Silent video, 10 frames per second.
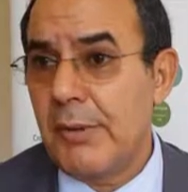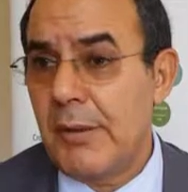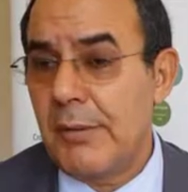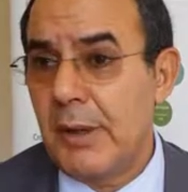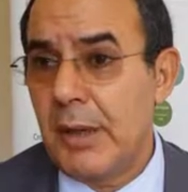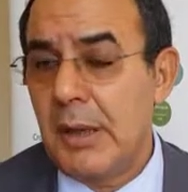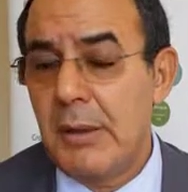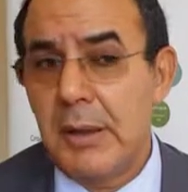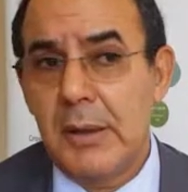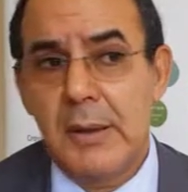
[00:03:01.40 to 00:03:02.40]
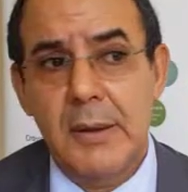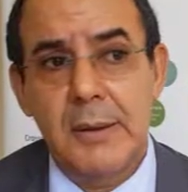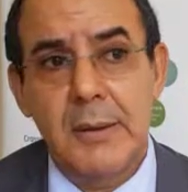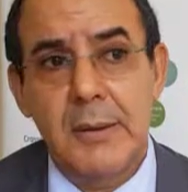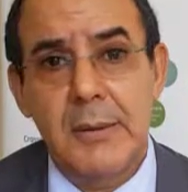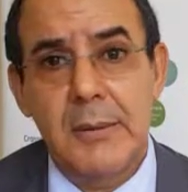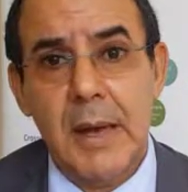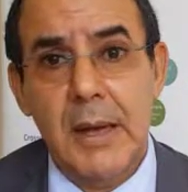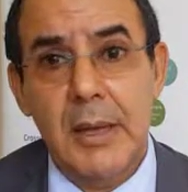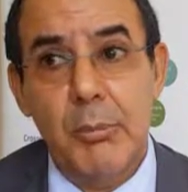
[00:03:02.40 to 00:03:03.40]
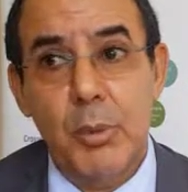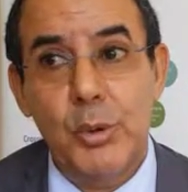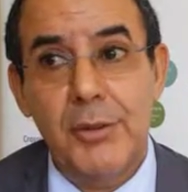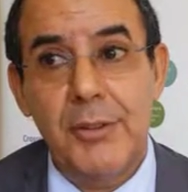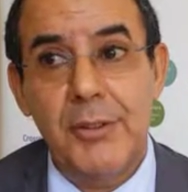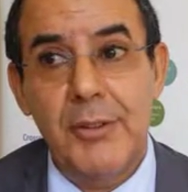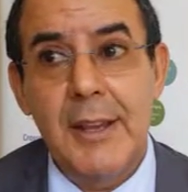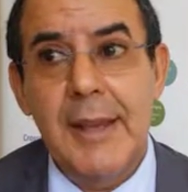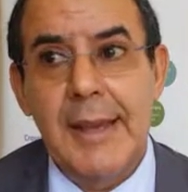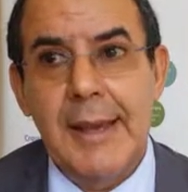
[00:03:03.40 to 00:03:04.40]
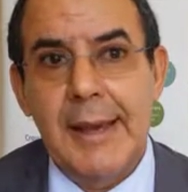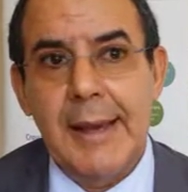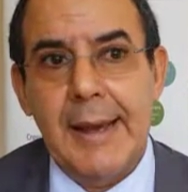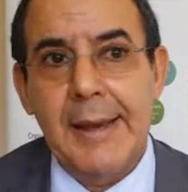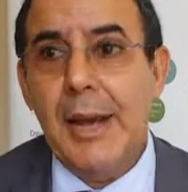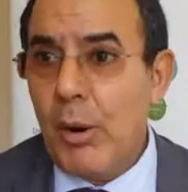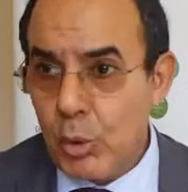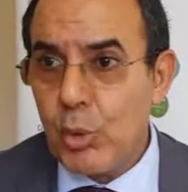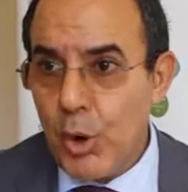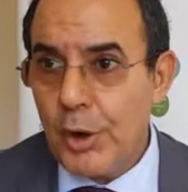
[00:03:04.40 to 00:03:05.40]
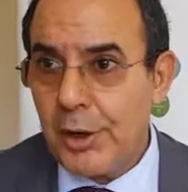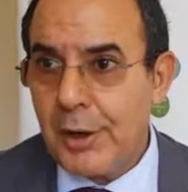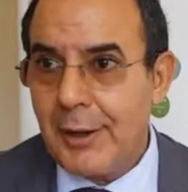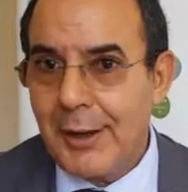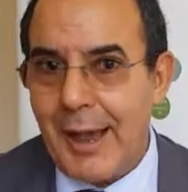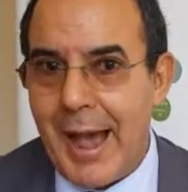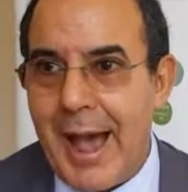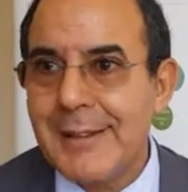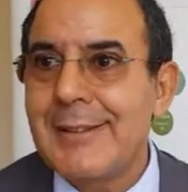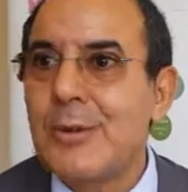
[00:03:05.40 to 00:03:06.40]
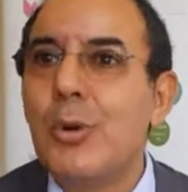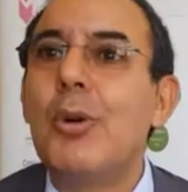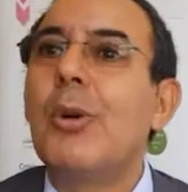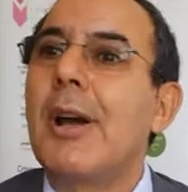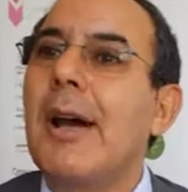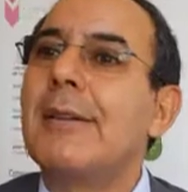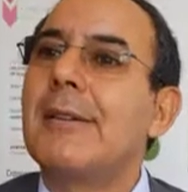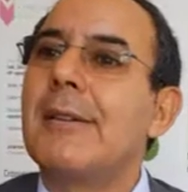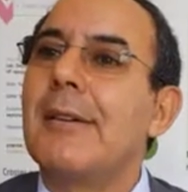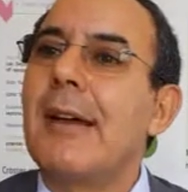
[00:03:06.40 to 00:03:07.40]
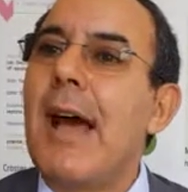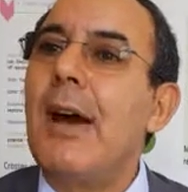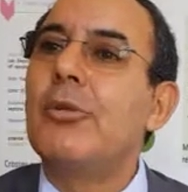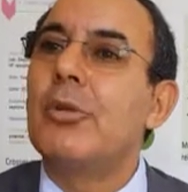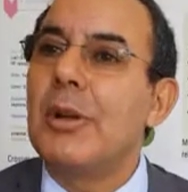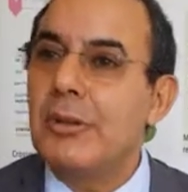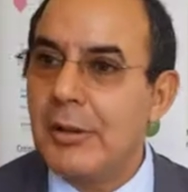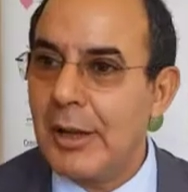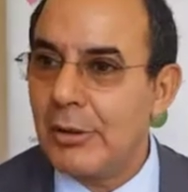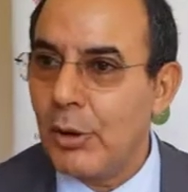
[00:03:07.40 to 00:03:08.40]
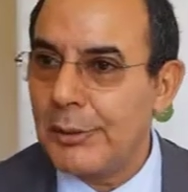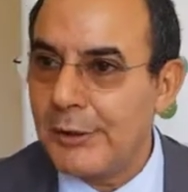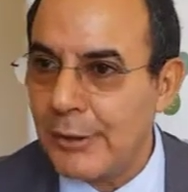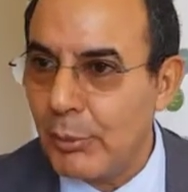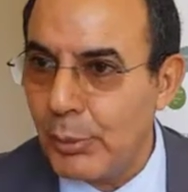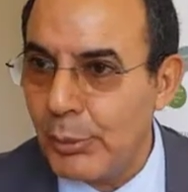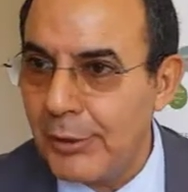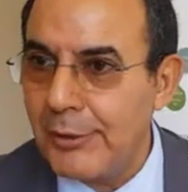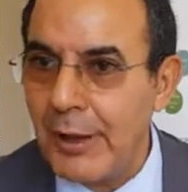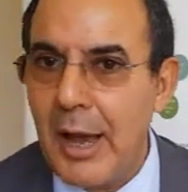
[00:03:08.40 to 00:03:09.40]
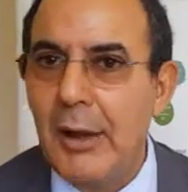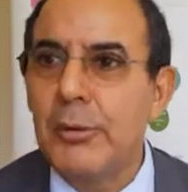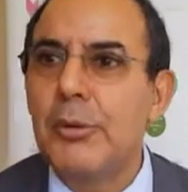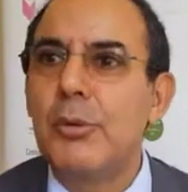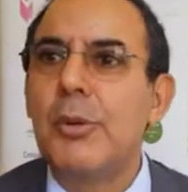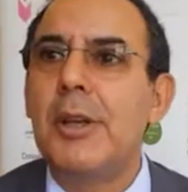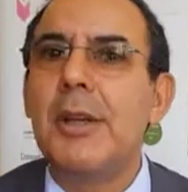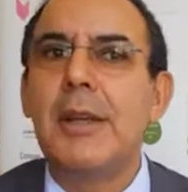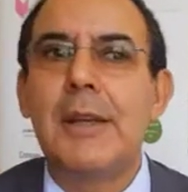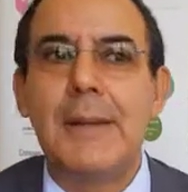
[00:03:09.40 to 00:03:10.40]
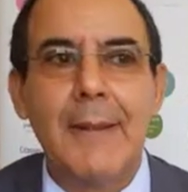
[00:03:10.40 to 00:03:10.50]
have very high importance. And our work has to look at how to integrate all these components. How do we